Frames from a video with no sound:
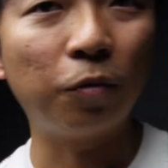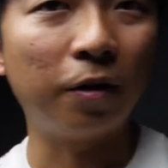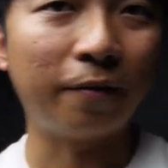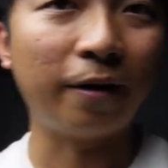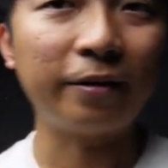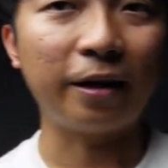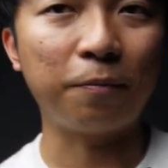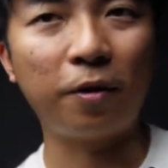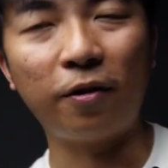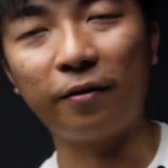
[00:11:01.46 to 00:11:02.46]
were around at
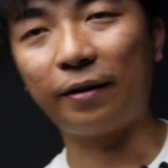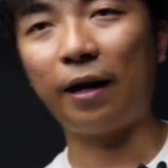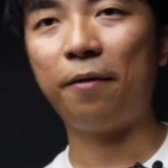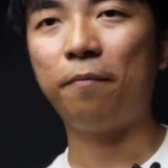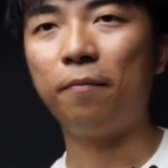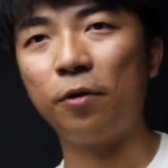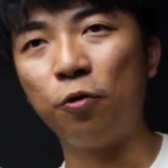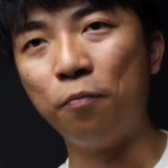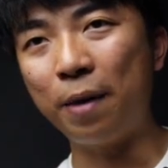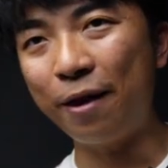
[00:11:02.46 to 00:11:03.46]
that point of time,
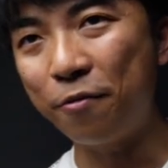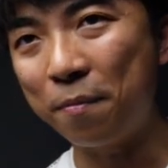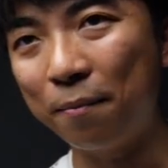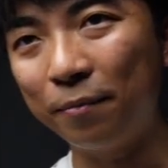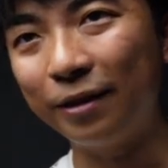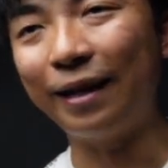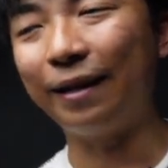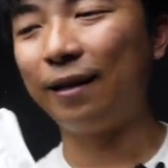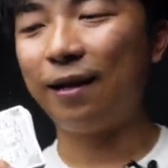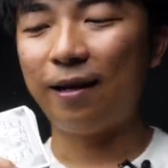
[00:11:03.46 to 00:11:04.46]
you may remember
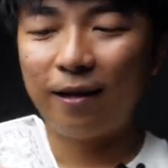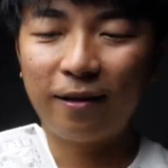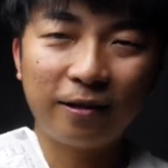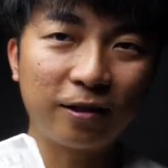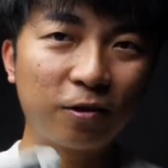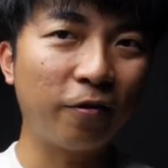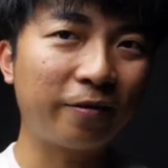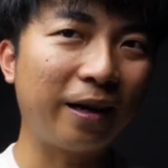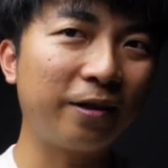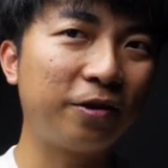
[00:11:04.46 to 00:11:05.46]
that the School
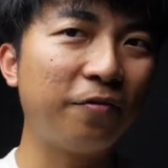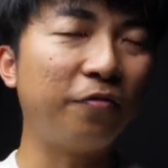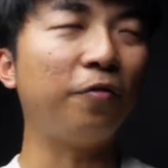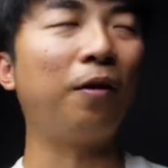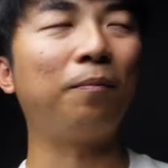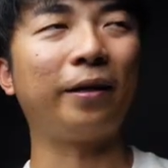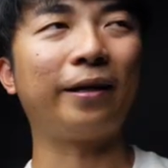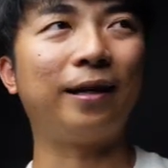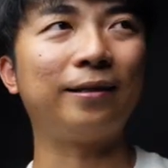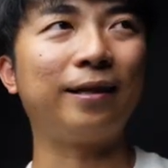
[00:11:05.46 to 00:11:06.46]
of Cardistry V1
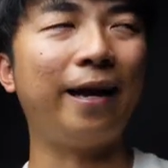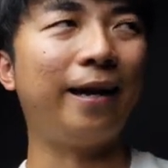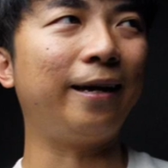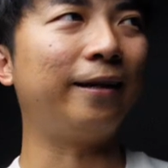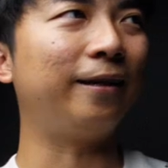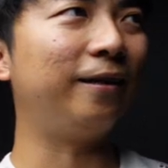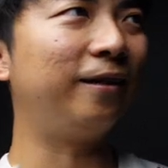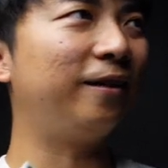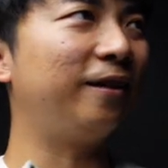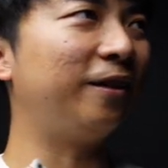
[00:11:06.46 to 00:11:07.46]
playing cards had
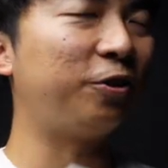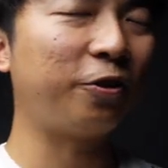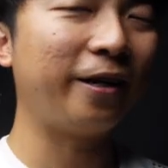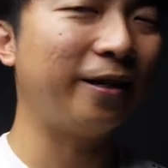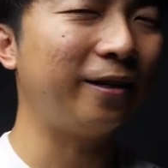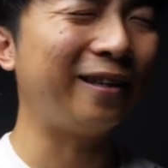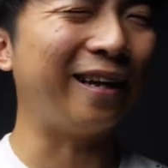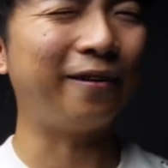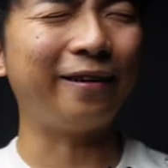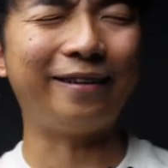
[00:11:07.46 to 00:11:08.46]
a trailer
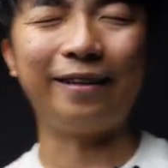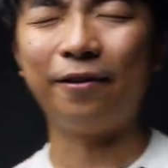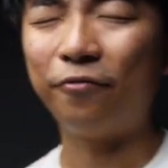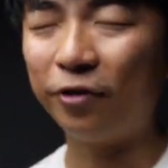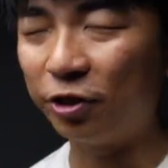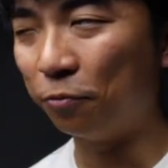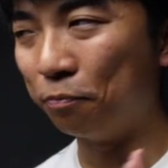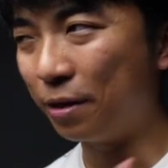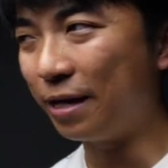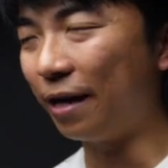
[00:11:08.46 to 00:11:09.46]
that didn't feature
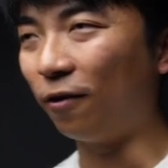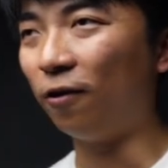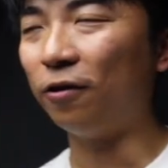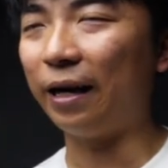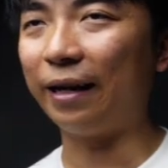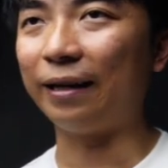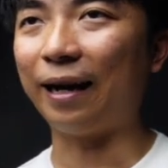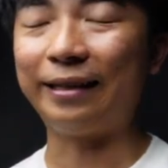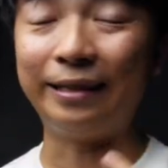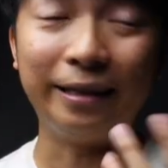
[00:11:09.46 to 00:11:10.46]
me at all, and
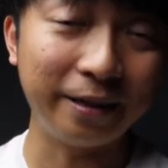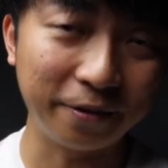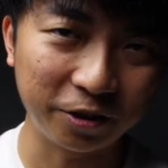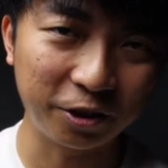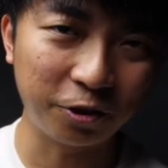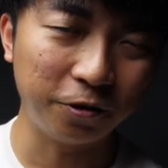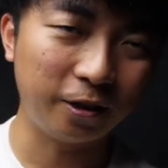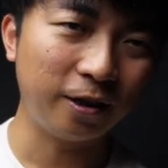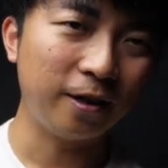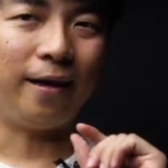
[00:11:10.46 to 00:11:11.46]
I didn't even shoot.
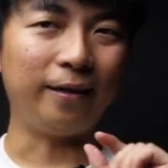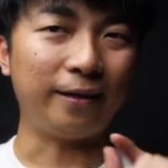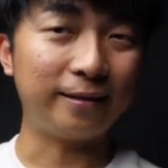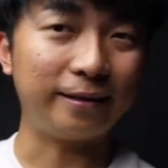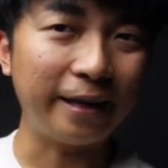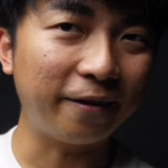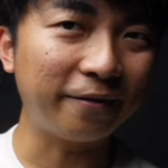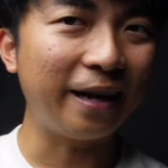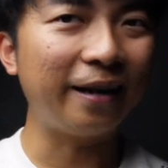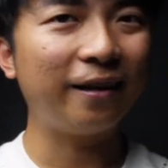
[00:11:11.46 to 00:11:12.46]
And instead
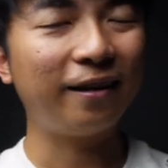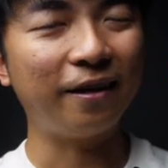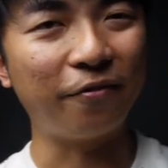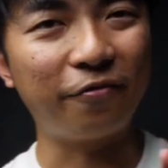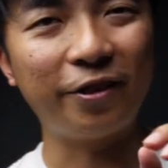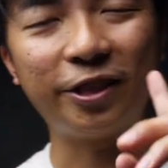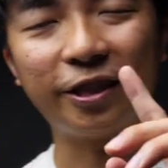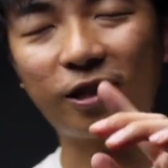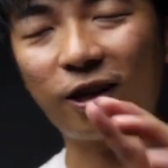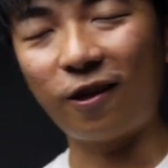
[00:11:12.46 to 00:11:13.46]
of that, it
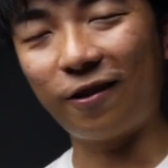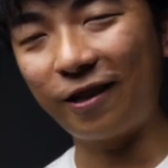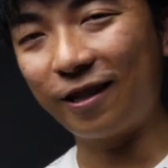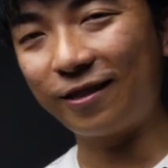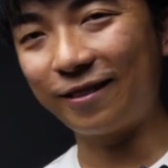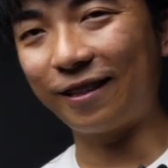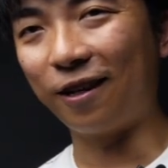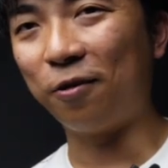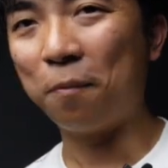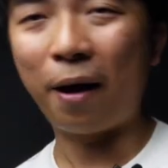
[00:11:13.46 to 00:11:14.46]
featured Claudia
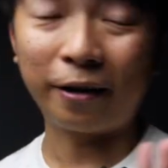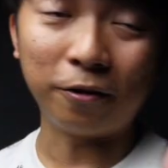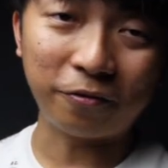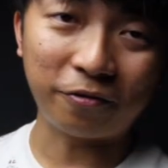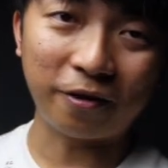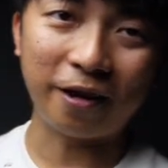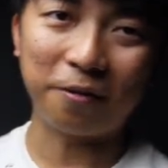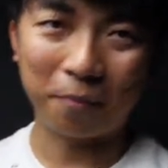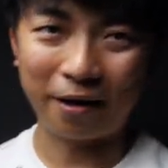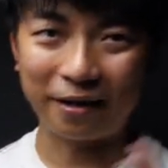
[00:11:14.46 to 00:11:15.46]
Xiao, my good
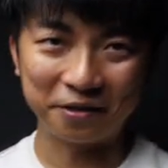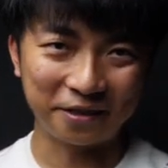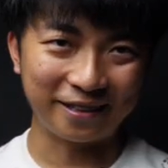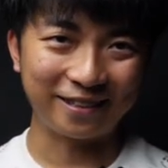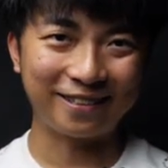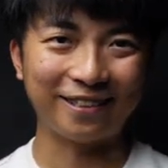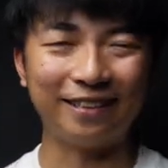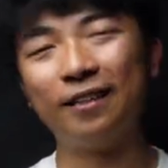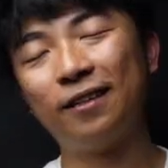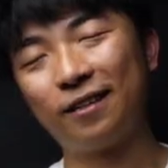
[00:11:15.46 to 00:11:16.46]
friend, my little
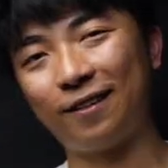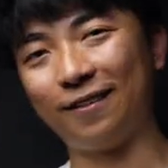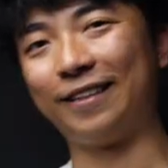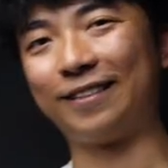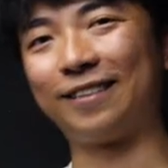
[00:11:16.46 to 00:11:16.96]
sister, Claudia